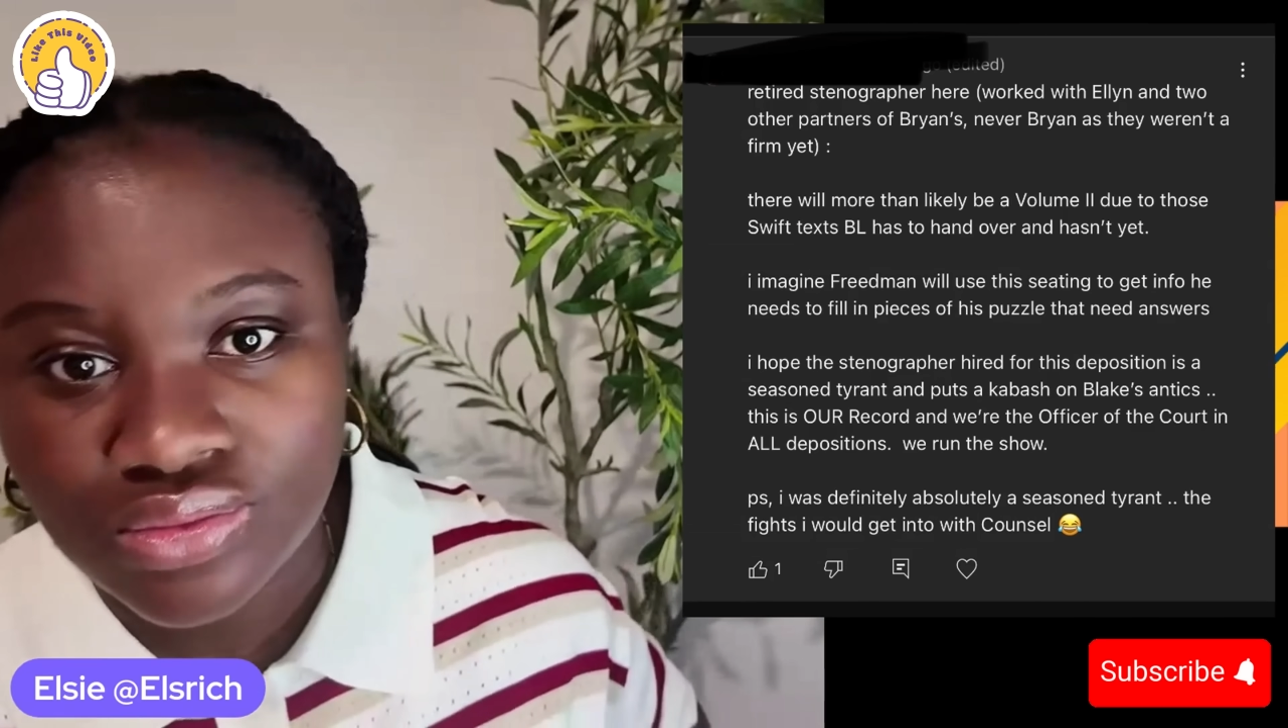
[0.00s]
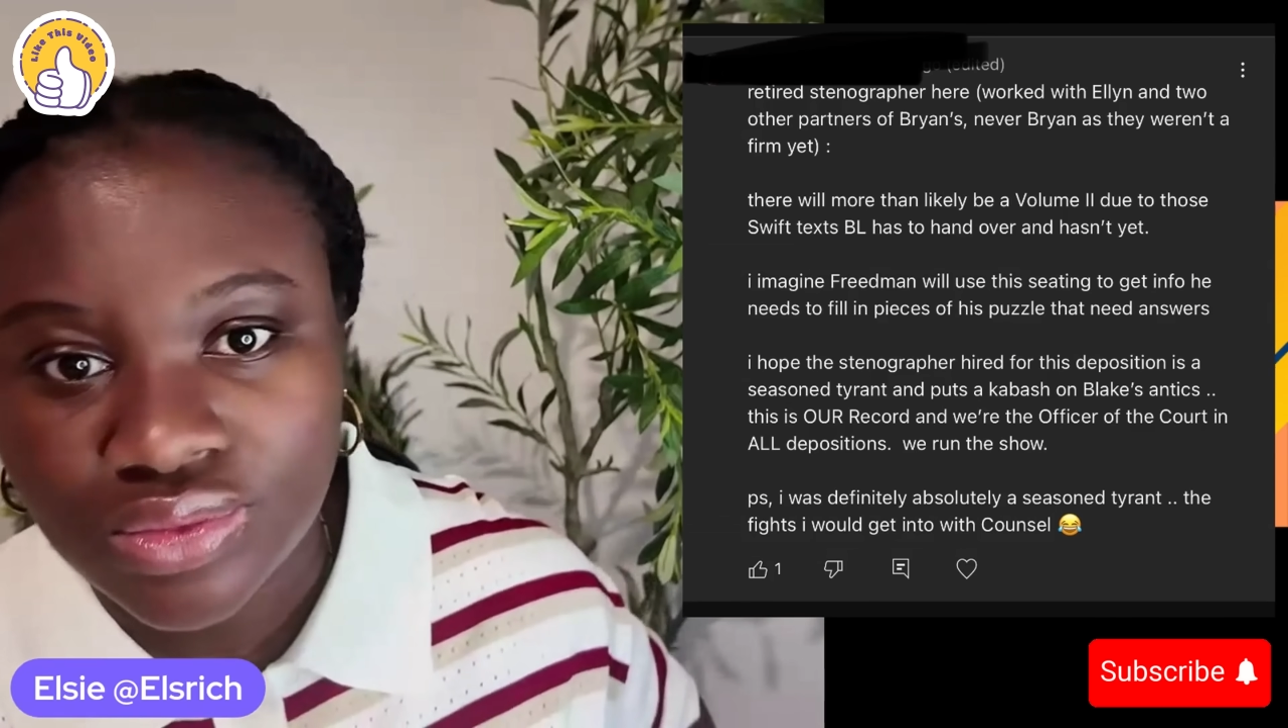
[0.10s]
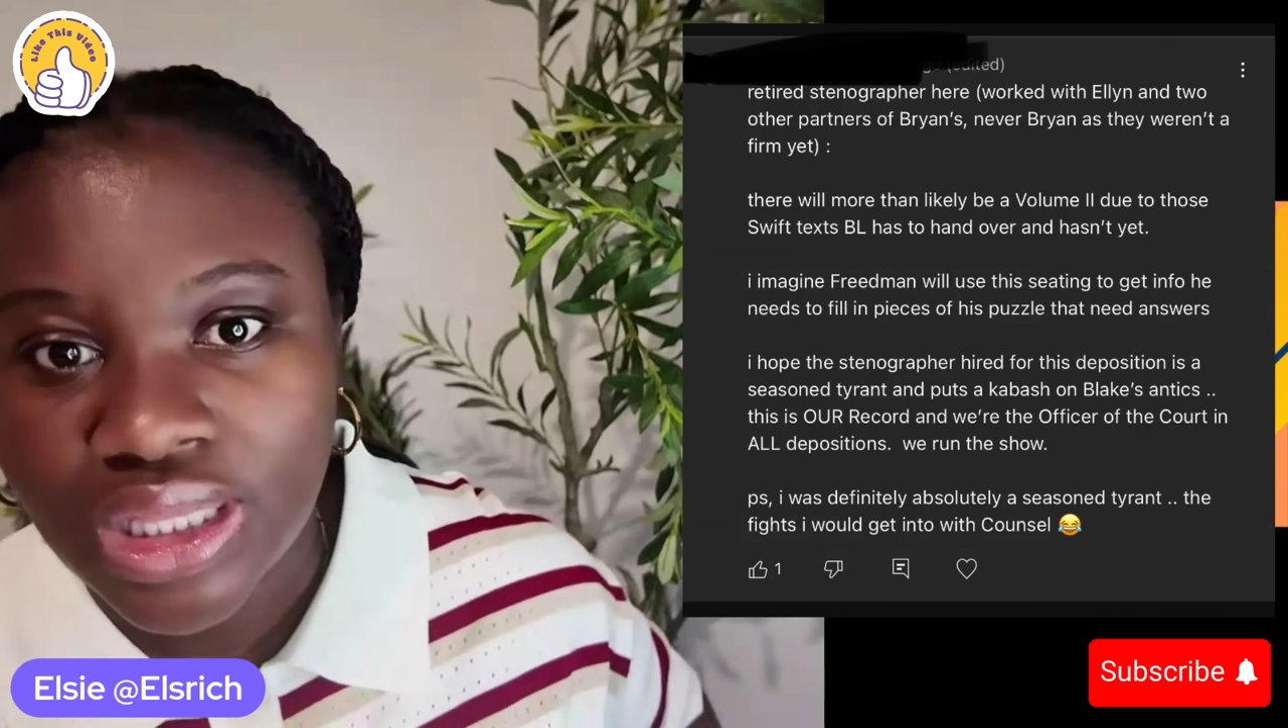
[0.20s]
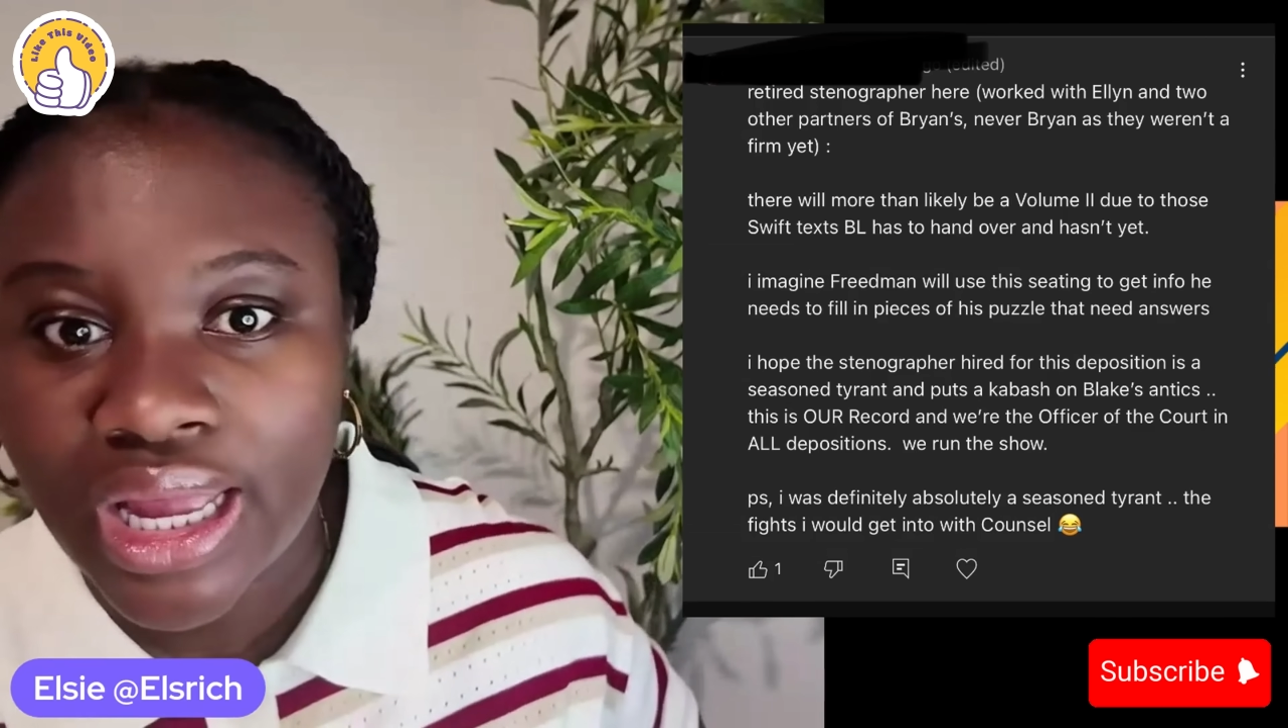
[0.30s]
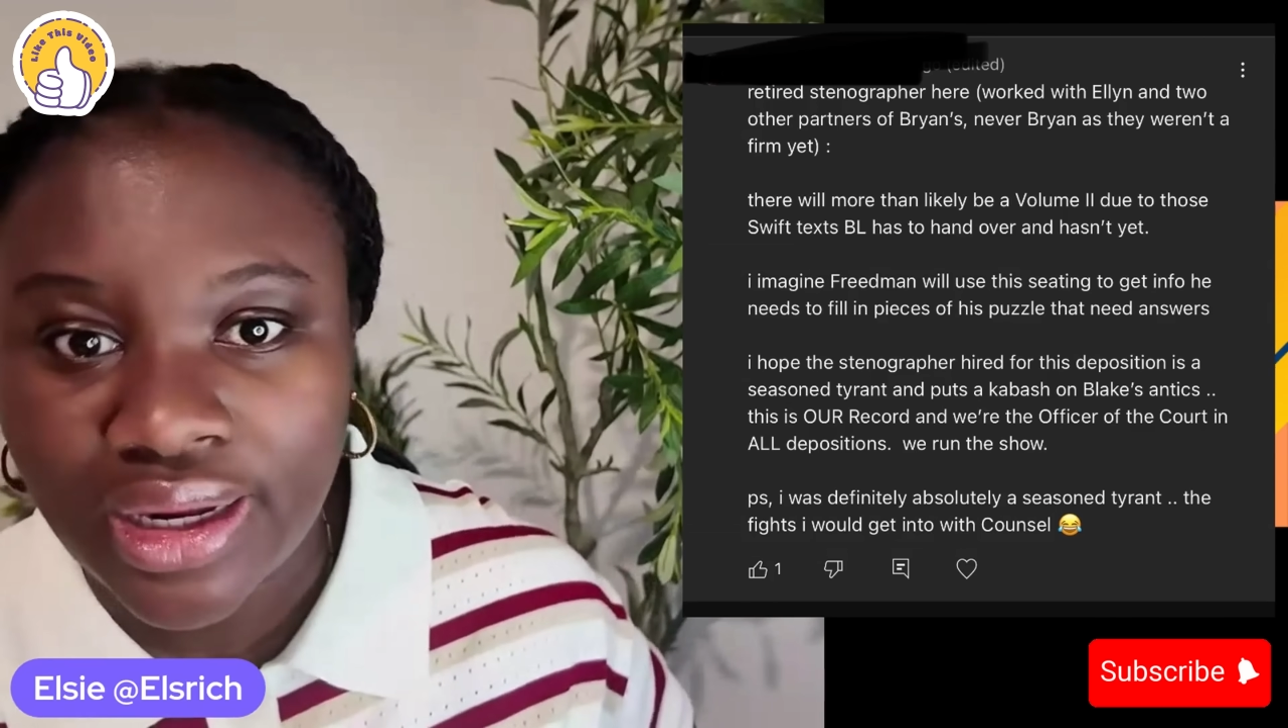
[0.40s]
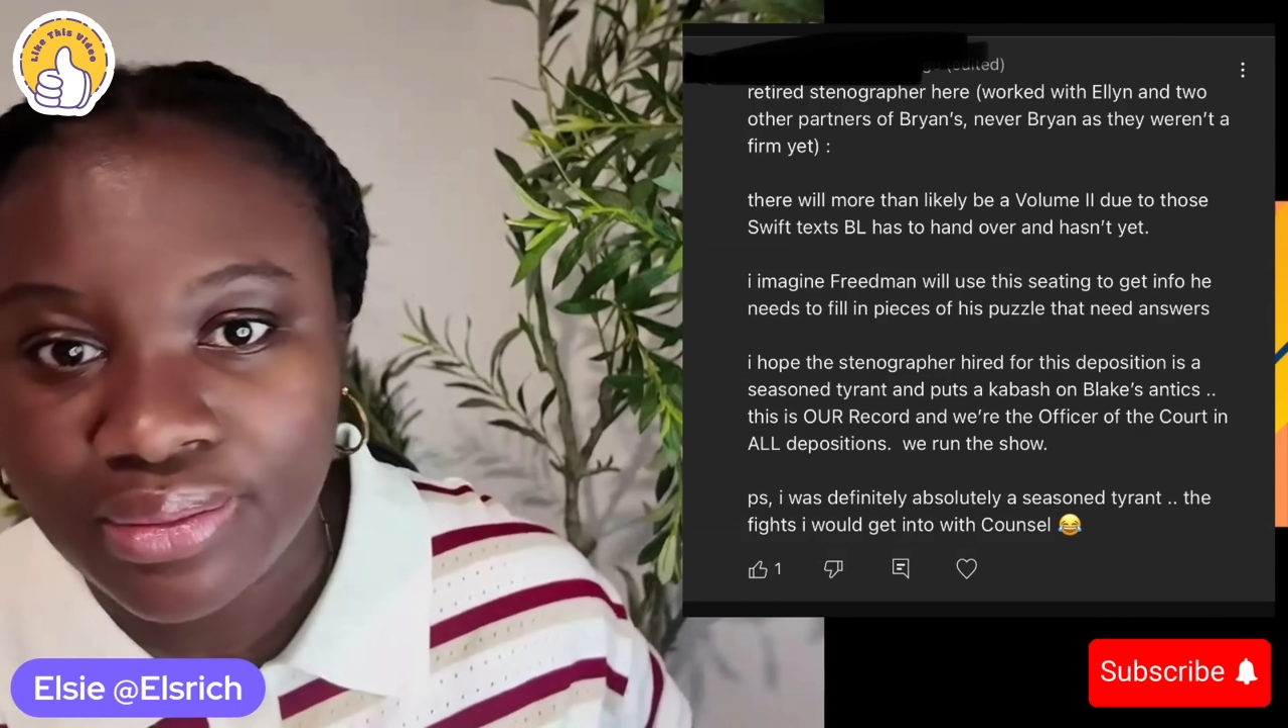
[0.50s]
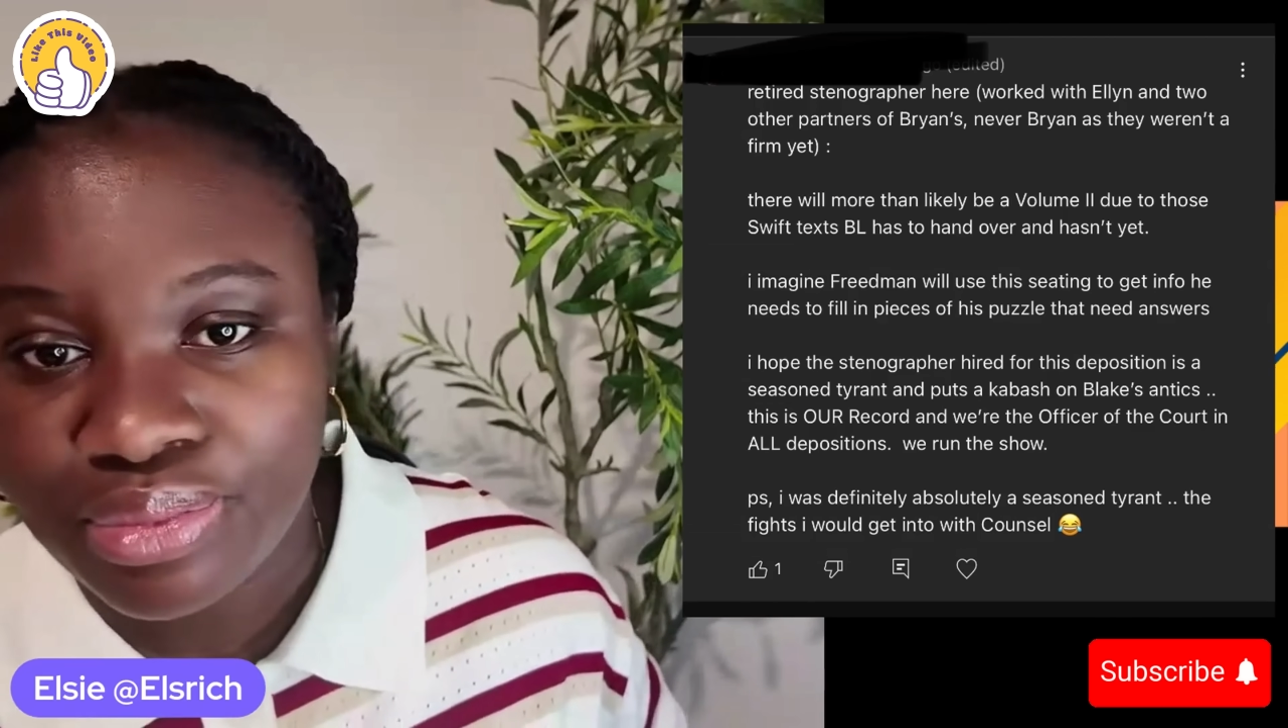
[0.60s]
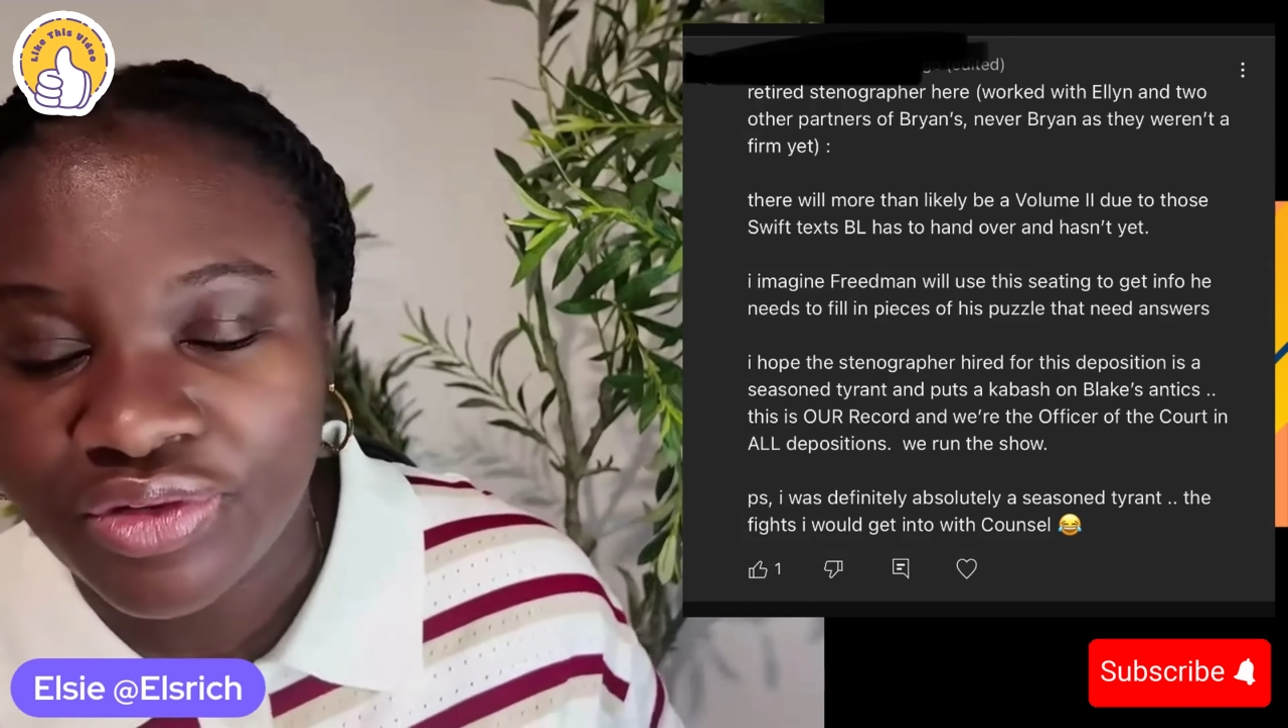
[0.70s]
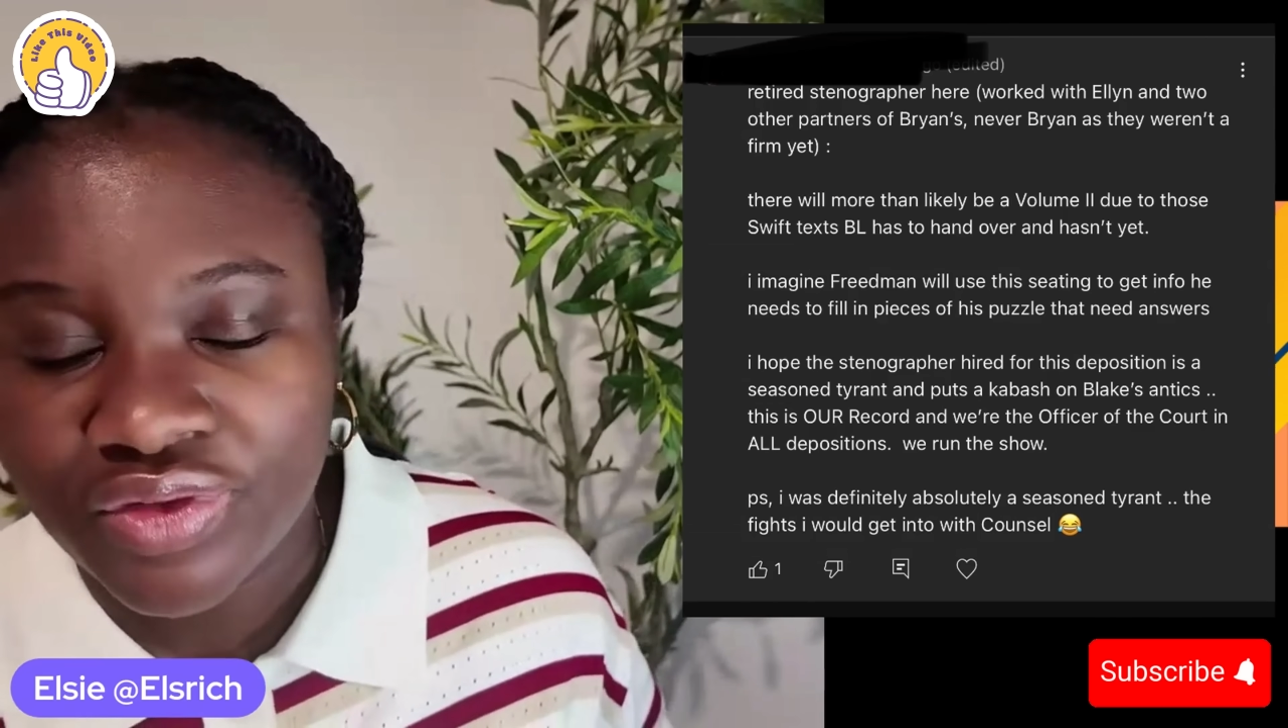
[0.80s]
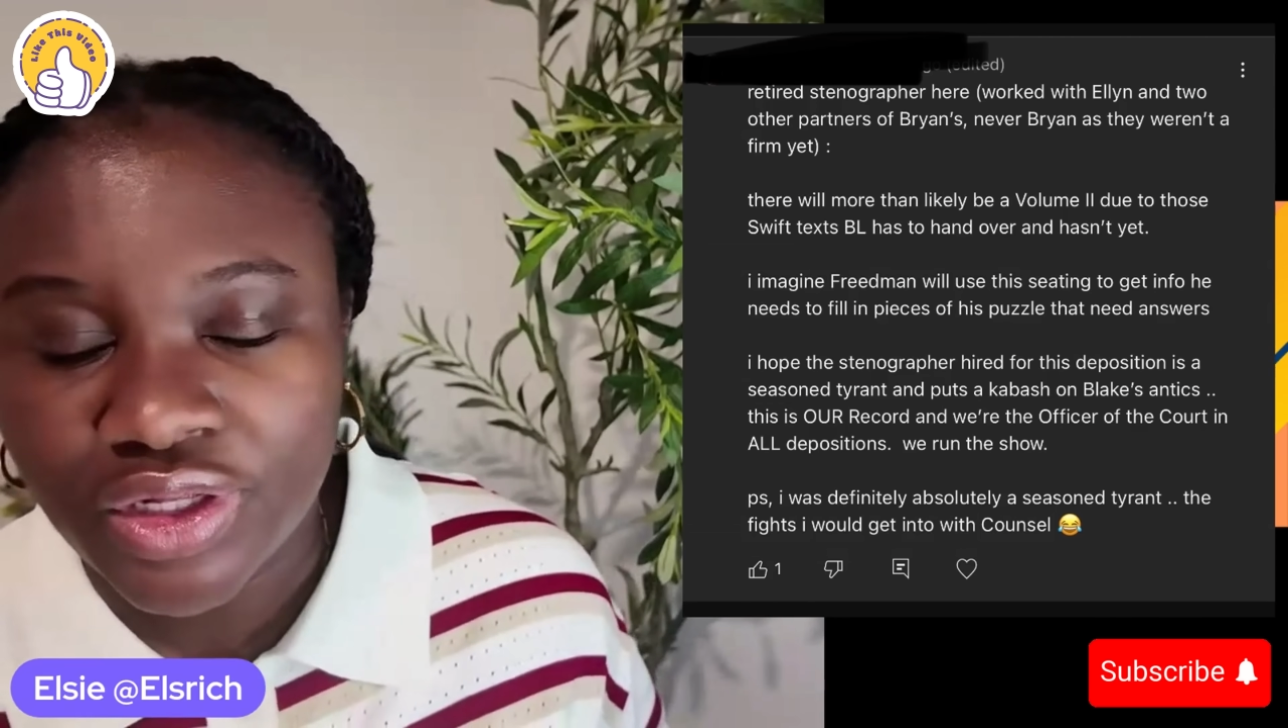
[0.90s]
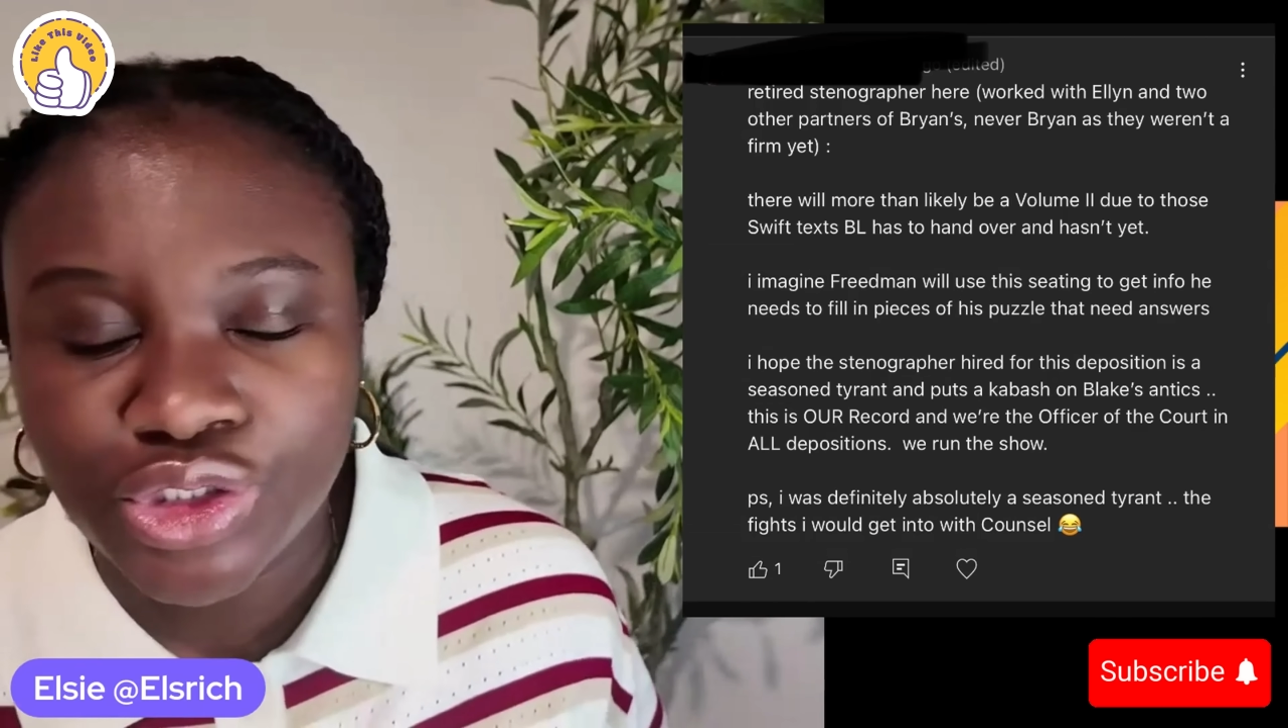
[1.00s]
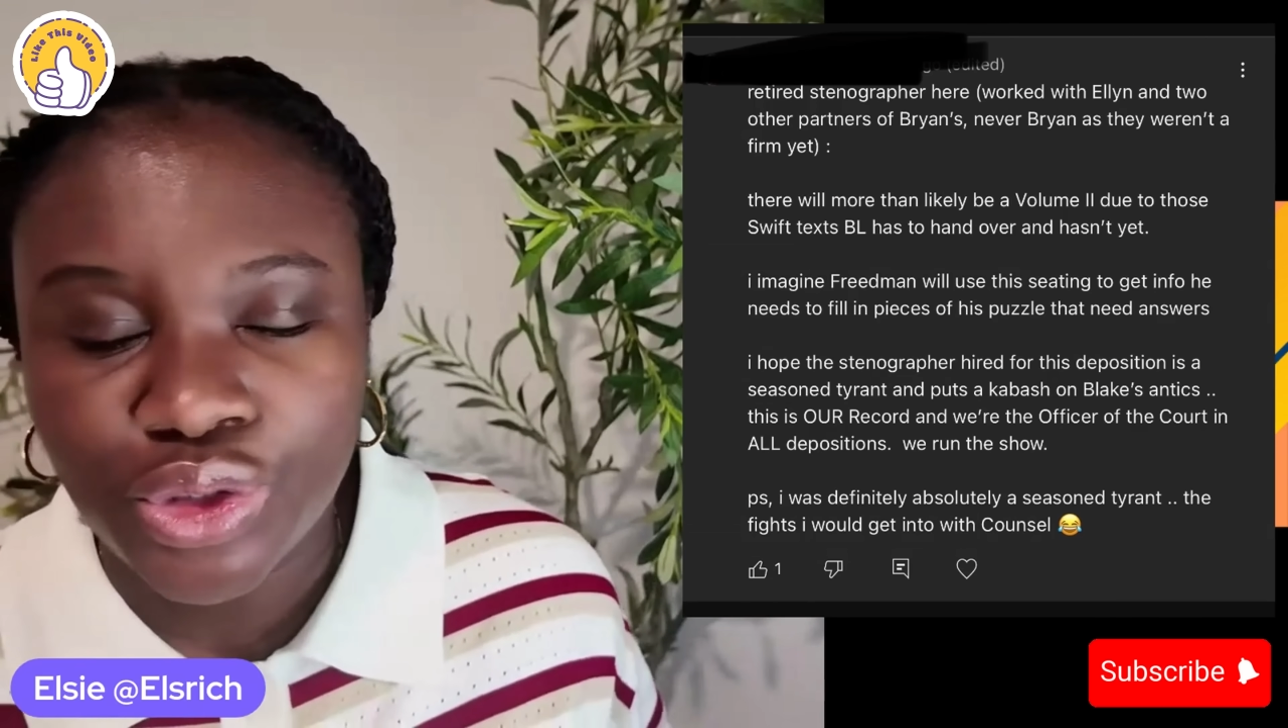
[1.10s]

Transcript: client privilege